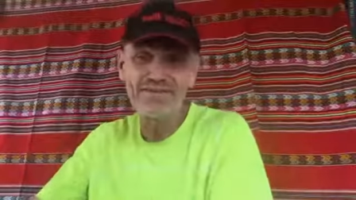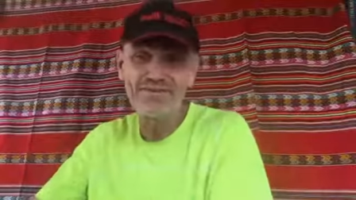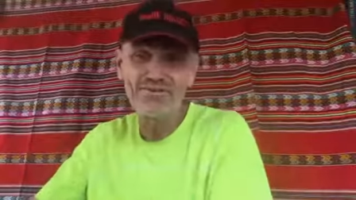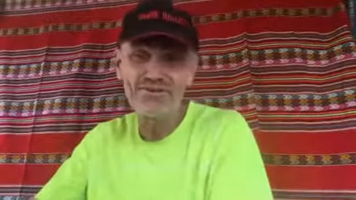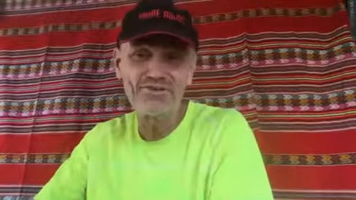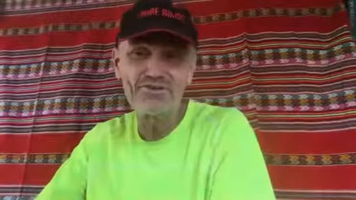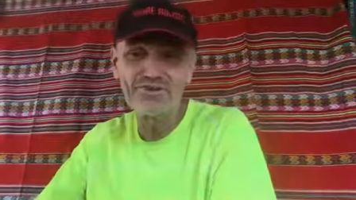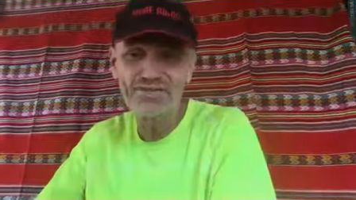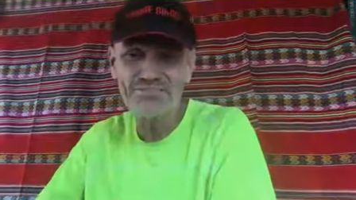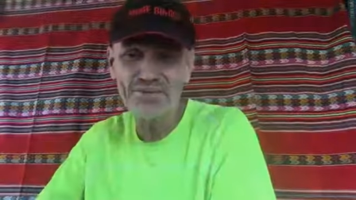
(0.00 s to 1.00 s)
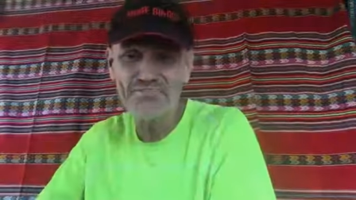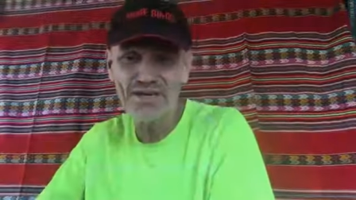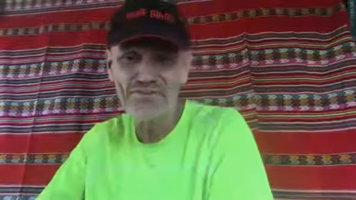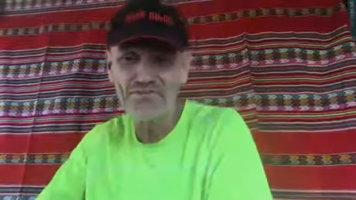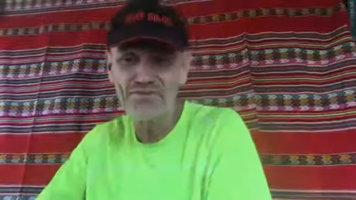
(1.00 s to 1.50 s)
All all that's been
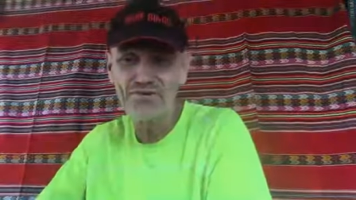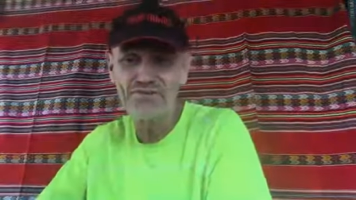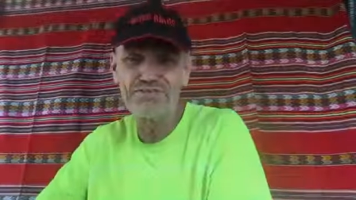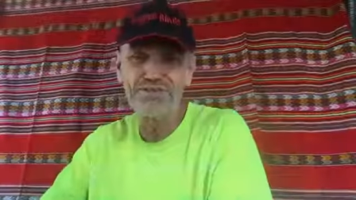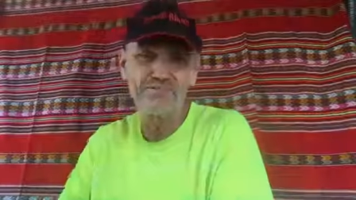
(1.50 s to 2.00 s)
paid for. Even